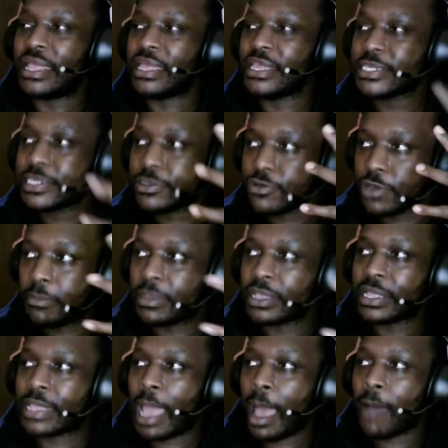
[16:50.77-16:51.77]
He's screaming at
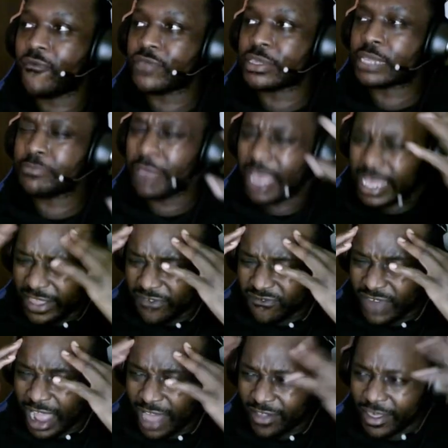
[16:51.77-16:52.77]
the top of his lungs because he
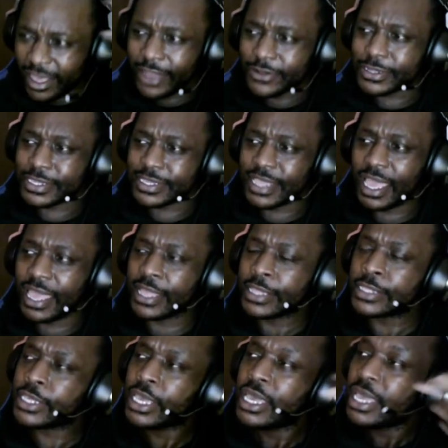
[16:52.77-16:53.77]
finally
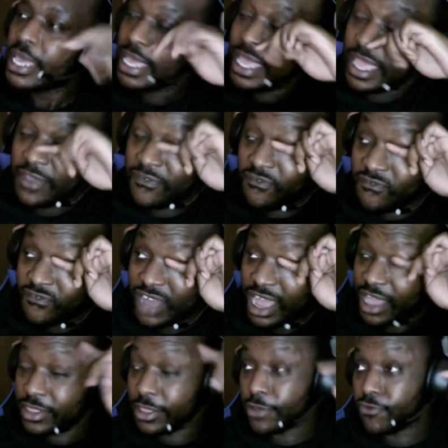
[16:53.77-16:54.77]
understands. He
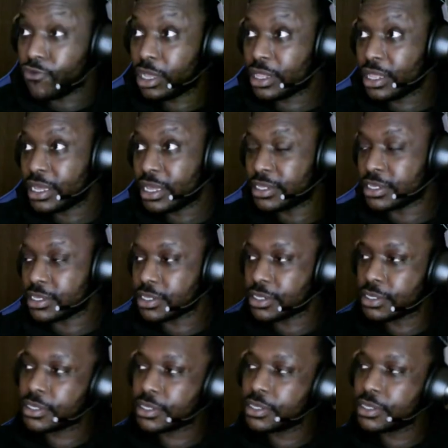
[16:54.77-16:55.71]
finally realizes.